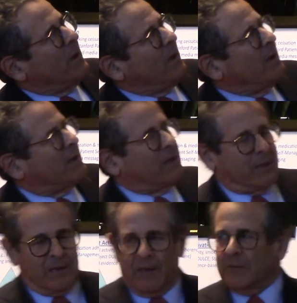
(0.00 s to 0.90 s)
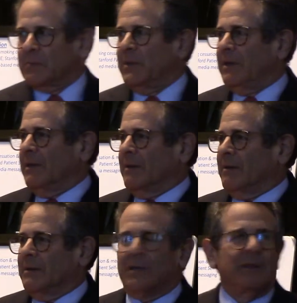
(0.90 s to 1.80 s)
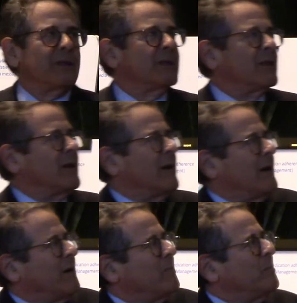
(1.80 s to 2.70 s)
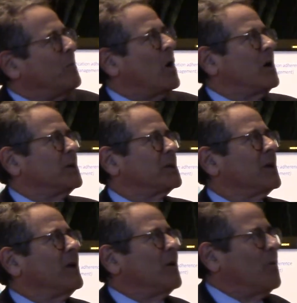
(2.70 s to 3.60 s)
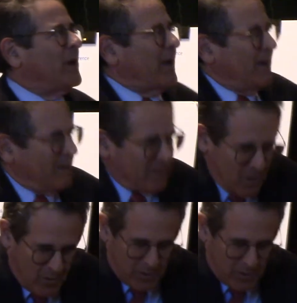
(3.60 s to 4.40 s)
it gives me a little buzz when I go